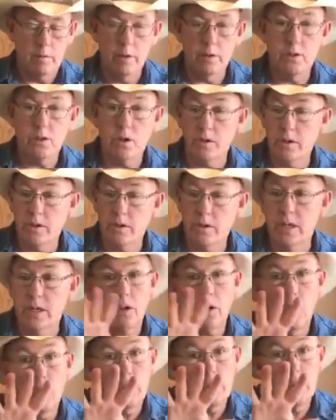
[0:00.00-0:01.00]
So the
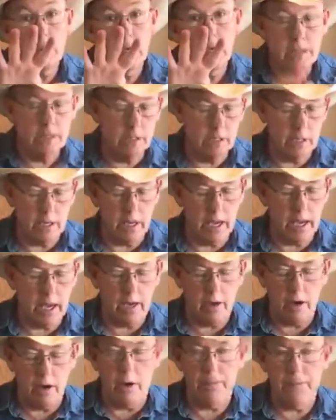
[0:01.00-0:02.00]
silicone cleans the
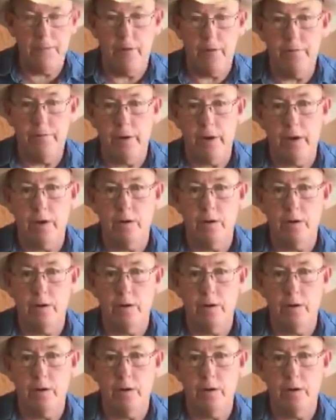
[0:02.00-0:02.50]
ink off your